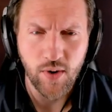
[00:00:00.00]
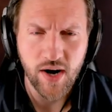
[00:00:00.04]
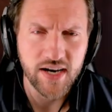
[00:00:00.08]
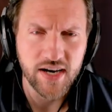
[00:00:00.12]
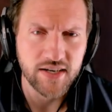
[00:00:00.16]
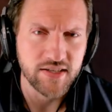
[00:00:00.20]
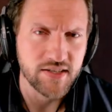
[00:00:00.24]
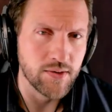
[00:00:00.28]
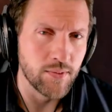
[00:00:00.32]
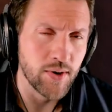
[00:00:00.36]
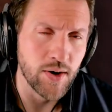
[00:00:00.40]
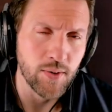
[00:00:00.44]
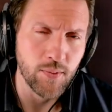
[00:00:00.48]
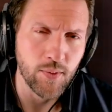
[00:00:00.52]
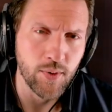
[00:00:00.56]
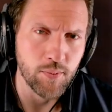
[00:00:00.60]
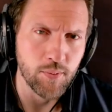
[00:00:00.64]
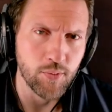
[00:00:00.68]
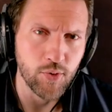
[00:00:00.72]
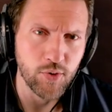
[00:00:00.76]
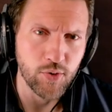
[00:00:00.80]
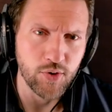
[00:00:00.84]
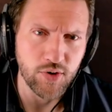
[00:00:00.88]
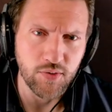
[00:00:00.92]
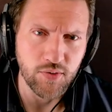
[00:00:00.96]
away, don't worry, I
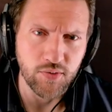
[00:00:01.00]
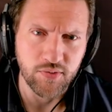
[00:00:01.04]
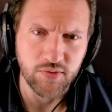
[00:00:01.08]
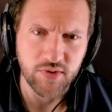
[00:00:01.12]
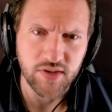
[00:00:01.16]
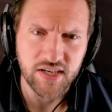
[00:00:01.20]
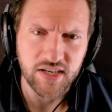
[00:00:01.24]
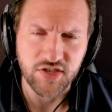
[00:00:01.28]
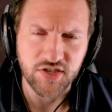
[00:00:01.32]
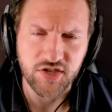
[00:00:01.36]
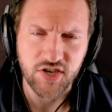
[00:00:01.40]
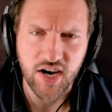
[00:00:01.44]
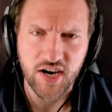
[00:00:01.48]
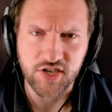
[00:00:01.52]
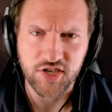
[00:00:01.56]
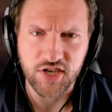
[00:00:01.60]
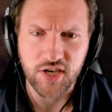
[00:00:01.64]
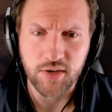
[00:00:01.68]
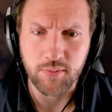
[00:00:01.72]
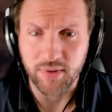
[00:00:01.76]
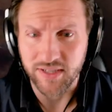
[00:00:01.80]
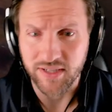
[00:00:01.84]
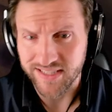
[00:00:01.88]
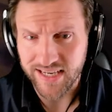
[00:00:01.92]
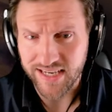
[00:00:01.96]
won't bore you with the
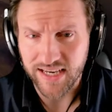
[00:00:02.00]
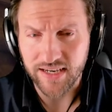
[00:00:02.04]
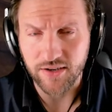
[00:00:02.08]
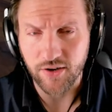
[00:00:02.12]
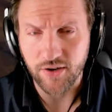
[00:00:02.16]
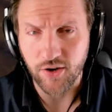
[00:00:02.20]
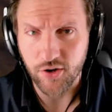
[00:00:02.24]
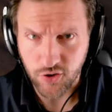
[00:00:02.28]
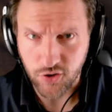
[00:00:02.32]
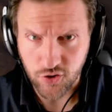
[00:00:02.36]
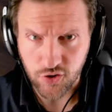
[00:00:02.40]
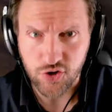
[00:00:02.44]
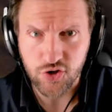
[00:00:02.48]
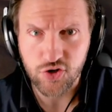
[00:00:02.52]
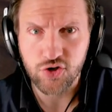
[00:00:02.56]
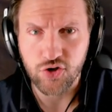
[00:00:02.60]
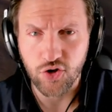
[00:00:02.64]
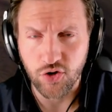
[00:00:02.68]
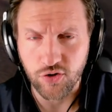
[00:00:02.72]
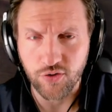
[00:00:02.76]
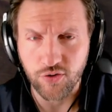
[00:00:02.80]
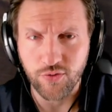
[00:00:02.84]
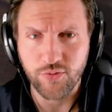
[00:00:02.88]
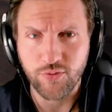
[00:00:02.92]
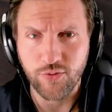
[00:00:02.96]
charging, but take note, you
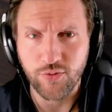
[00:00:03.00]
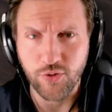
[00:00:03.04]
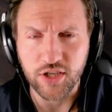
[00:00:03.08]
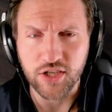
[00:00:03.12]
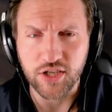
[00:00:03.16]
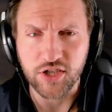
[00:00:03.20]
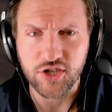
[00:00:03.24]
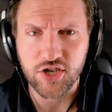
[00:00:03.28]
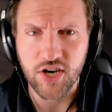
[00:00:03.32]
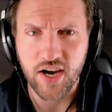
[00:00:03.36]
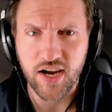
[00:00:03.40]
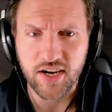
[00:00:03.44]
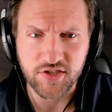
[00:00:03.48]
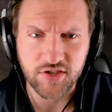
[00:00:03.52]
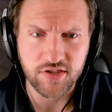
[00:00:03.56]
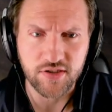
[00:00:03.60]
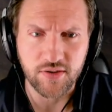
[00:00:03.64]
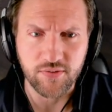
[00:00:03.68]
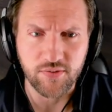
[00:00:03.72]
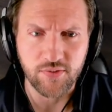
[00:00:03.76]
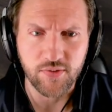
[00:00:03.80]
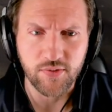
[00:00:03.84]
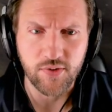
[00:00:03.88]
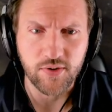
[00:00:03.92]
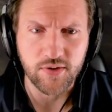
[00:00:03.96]
should fully charge it the
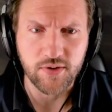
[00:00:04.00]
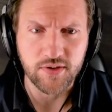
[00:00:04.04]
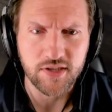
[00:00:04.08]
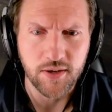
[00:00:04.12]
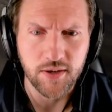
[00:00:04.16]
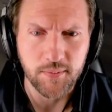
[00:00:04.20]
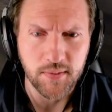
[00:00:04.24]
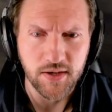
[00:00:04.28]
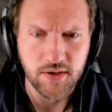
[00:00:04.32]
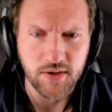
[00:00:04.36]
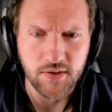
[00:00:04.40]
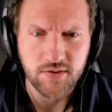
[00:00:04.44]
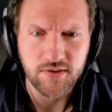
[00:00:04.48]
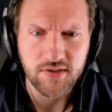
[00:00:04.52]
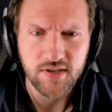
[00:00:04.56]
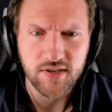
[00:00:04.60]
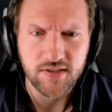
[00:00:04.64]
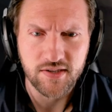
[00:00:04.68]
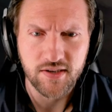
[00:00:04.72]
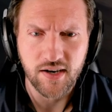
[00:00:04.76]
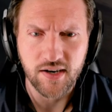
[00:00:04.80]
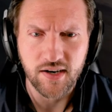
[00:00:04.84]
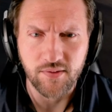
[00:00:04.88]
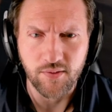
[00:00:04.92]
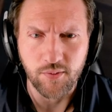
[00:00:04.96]
first time you use it. That's
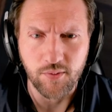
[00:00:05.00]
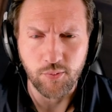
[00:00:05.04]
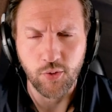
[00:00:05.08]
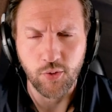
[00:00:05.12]
kind of